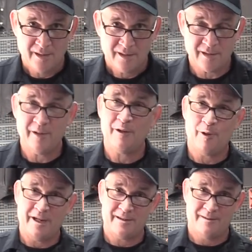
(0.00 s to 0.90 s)
So
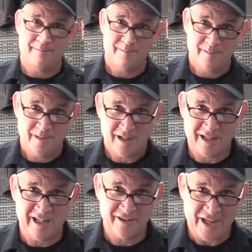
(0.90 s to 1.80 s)
anyways,
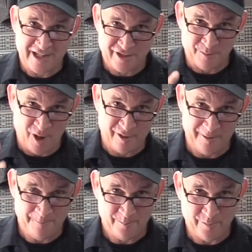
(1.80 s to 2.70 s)
again, thanks to
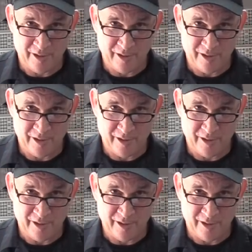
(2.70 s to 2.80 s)
Margaret